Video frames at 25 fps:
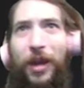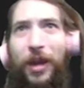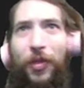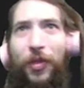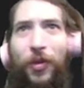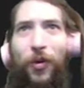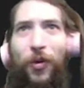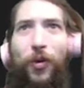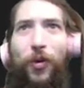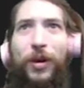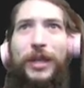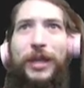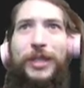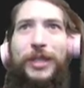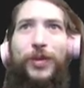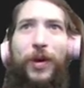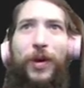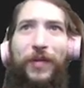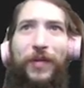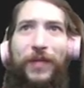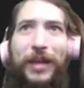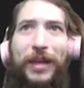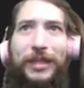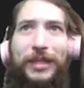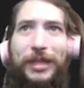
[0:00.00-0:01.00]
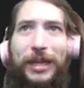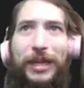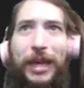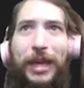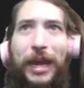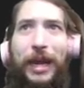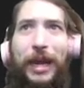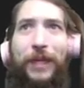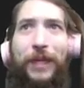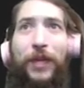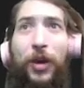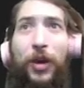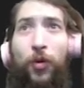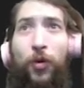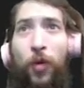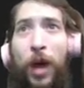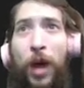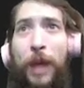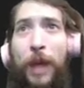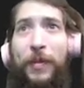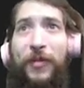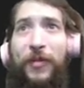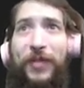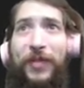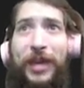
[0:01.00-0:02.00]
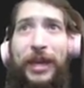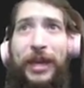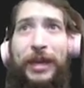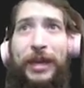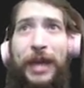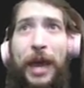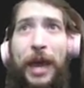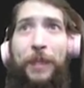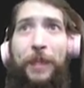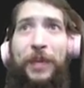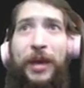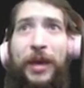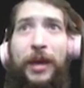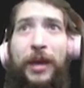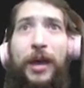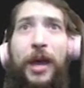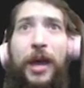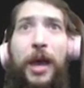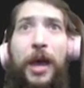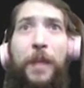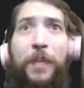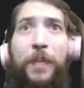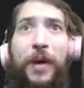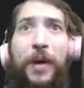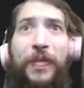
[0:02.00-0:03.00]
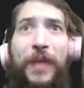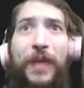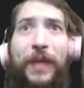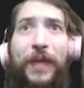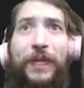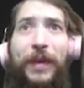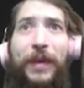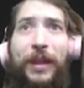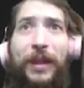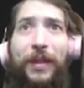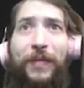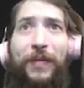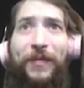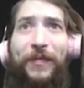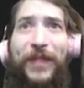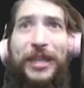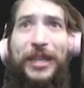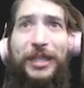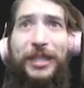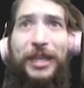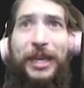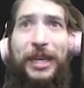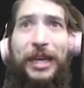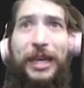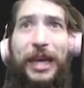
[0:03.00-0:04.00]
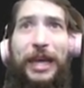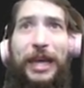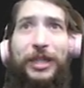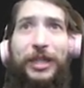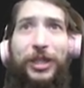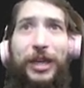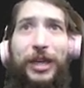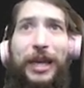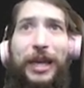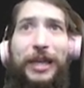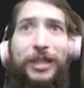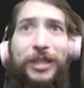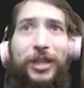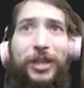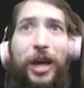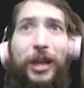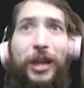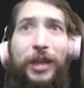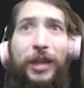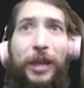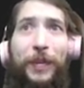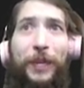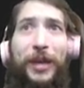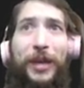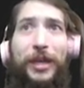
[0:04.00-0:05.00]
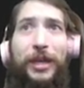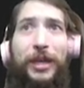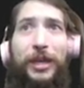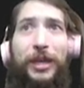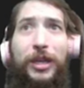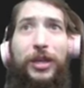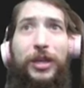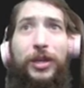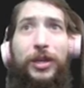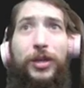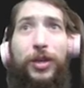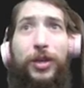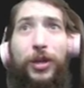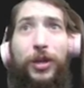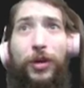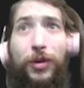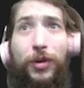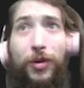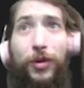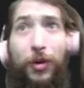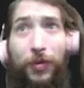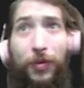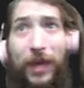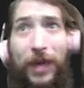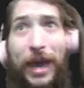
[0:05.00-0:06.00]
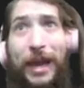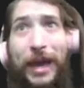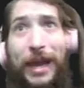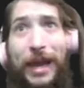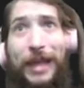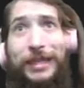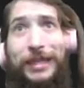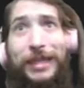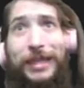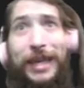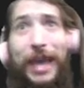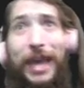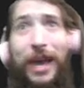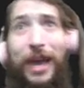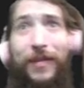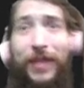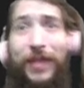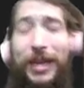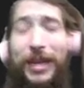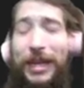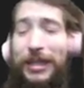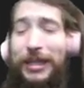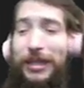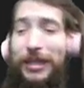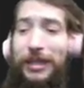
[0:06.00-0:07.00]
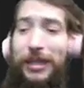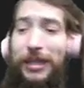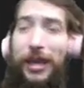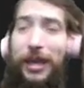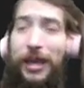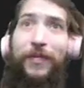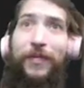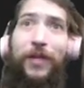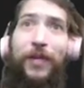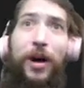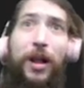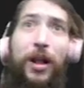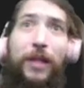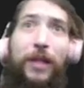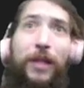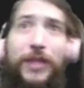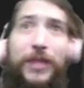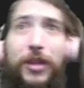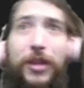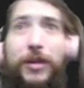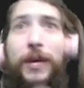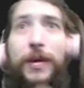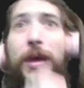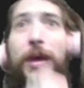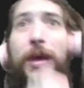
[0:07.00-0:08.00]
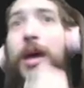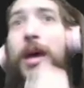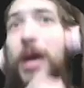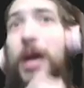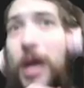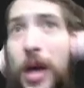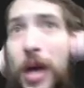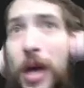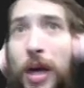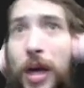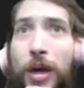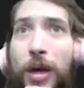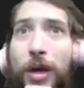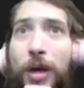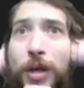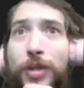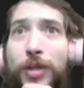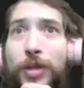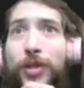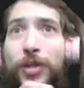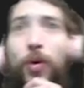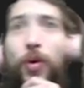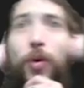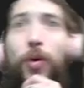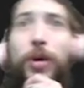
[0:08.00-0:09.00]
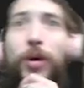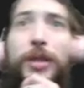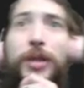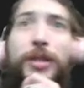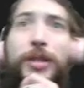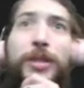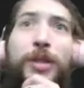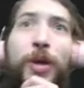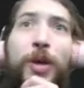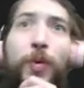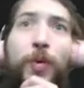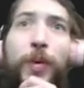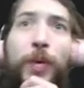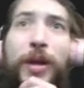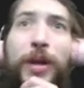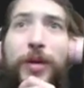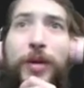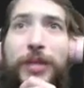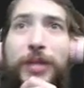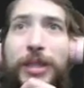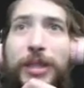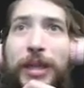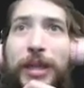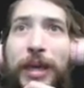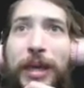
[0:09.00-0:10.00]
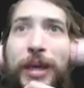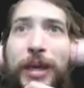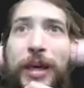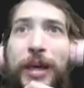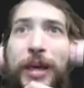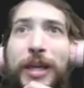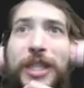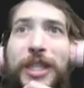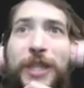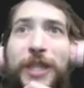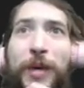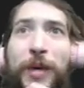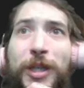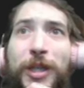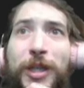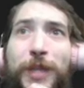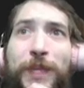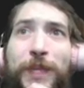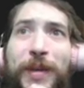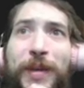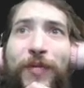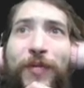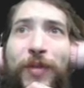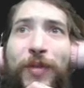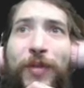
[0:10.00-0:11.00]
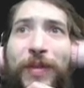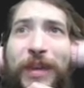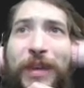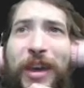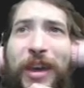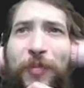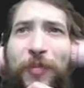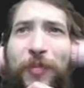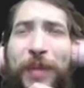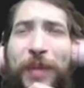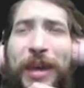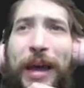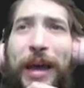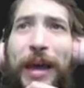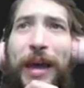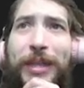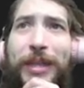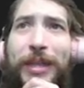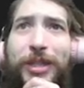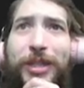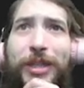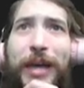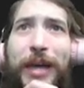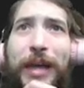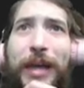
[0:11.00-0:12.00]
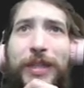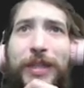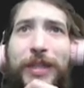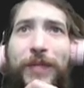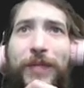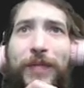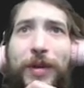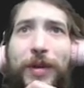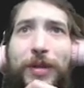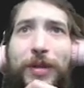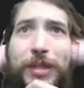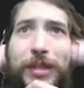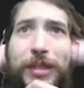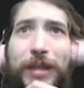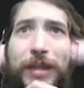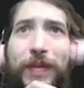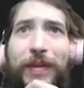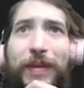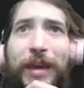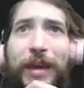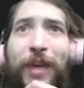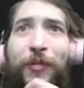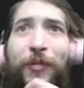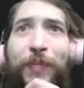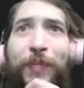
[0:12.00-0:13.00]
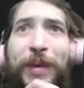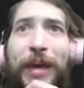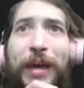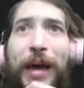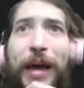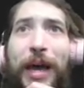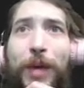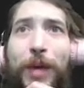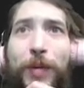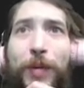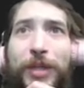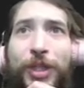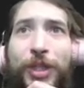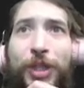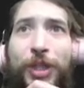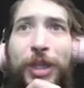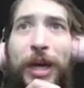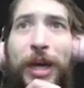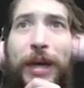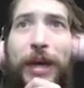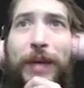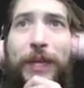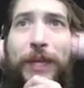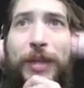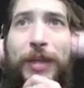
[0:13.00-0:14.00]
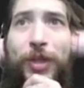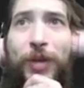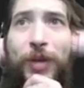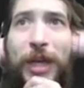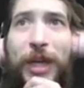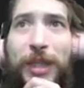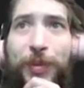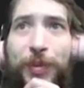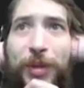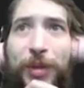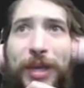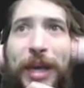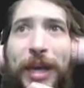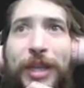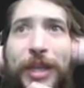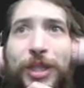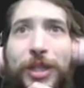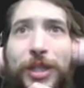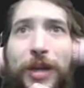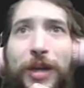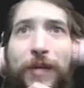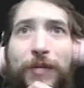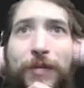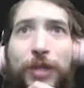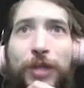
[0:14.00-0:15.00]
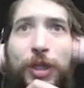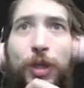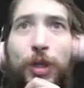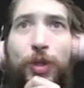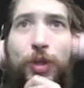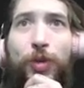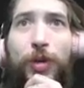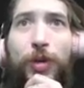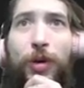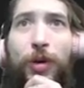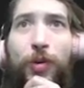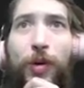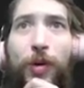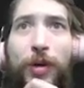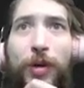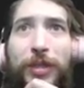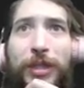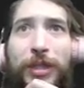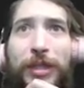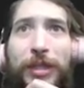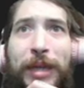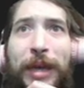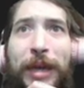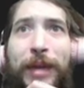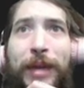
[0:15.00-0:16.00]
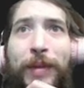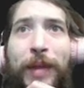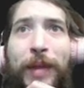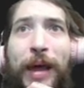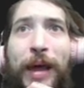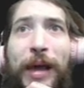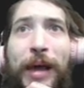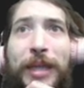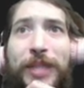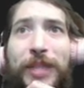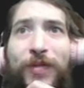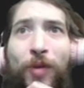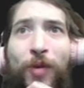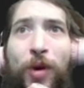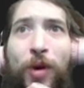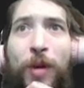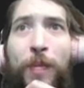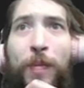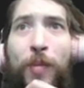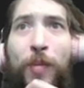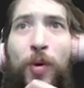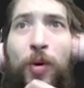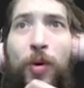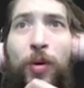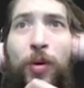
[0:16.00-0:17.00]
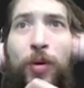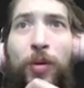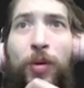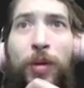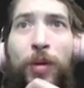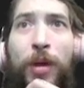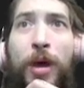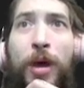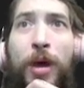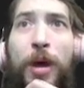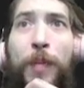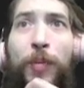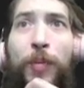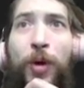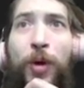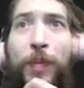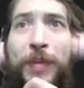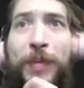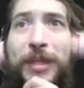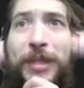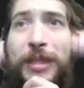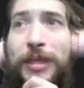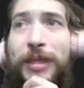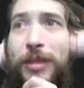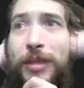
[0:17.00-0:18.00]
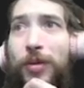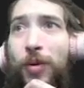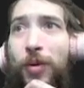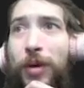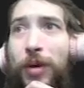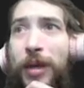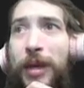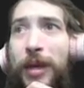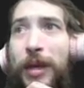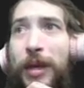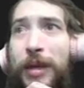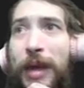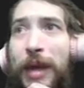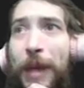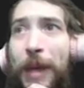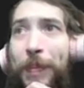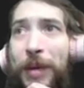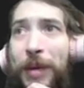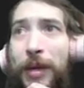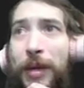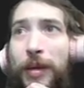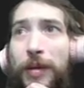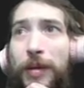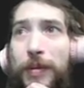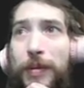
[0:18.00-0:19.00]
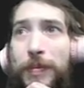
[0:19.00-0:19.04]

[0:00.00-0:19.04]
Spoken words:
authorities are investigating the crime of kidnapping, but that the investigation is not limited to that as the evidence evolves. George Winowski, spokesman for the FBI in Jacksonville, said the FBI was checking the transportation of children across state lines for immoral purposes or kidnapping.